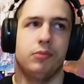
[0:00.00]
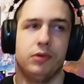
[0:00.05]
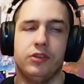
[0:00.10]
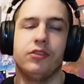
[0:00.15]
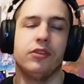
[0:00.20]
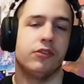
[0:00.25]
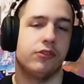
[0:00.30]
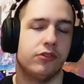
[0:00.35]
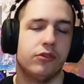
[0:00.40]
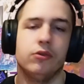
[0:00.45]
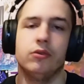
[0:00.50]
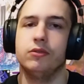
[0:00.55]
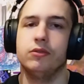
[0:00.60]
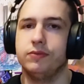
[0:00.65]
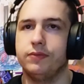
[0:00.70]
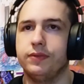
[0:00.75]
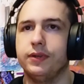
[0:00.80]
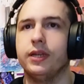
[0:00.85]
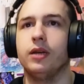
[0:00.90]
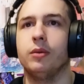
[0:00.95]
Pleasant song,
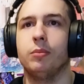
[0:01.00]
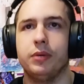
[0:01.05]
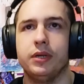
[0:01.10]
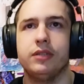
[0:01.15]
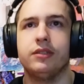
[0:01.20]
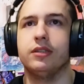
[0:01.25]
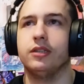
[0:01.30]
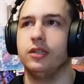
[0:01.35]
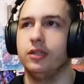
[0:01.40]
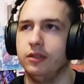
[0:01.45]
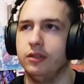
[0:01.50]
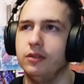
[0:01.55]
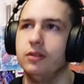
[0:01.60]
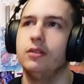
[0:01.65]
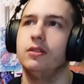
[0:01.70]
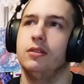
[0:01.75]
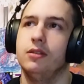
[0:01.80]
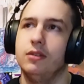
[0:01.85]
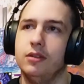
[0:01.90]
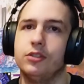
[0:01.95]
very upbeat and
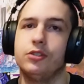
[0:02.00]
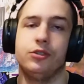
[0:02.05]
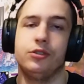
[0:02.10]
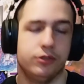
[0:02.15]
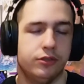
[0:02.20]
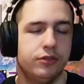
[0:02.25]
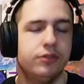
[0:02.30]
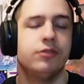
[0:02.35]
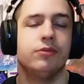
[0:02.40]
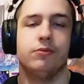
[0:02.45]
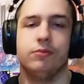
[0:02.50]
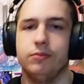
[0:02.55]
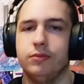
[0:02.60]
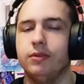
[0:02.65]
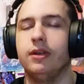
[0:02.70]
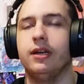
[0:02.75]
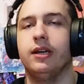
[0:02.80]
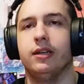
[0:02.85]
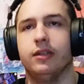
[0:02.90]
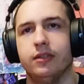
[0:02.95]
cute,
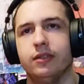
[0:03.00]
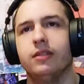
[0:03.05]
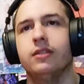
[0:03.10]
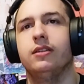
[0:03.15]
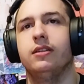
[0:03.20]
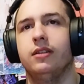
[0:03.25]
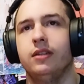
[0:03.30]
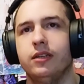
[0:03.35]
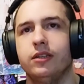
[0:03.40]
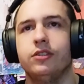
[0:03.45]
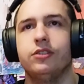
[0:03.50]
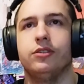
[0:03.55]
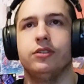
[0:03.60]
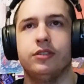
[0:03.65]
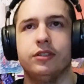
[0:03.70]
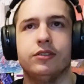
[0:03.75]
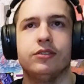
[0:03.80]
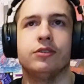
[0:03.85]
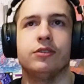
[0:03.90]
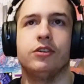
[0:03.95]
yeah.
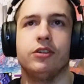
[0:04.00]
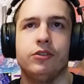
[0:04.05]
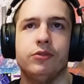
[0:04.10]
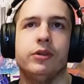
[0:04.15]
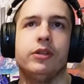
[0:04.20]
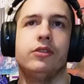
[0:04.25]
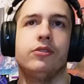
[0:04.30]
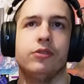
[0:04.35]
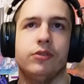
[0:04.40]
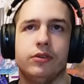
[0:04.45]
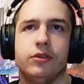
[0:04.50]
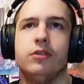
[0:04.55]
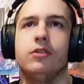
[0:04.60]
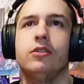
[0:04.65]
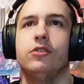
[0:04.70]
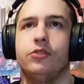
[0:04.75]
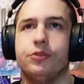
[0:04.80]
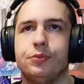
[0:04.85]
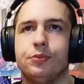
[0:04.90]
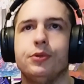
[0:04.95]
Cute is a good way to
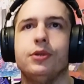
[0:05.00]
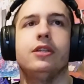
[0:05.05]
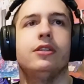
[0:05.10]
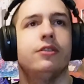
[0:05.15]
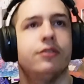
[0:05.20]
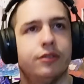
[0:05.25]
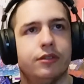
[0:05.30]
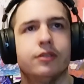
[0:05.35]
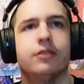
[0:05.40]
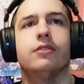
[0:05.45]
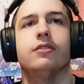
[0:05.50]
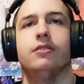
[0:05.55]
put it.